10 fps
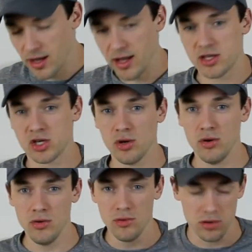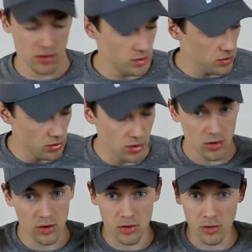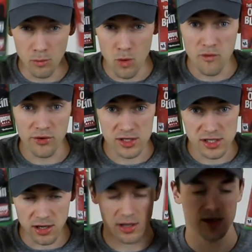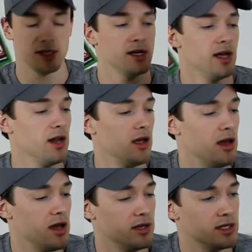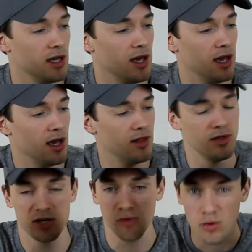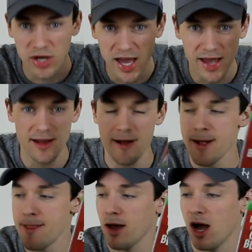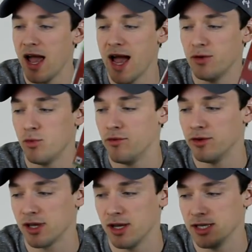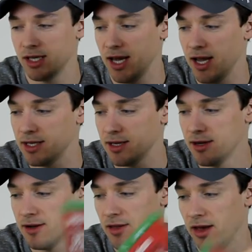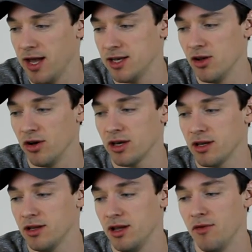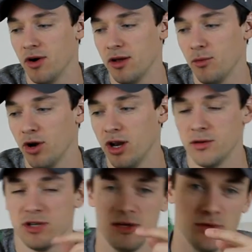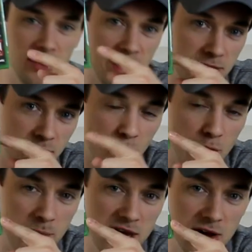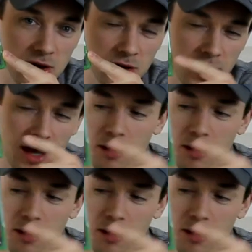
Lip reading: and 2 Wolfensteins, and I heard these were okay. I had Wolfenstein as a kid, and look, if I wanted to see what the Doom Beta looked like, I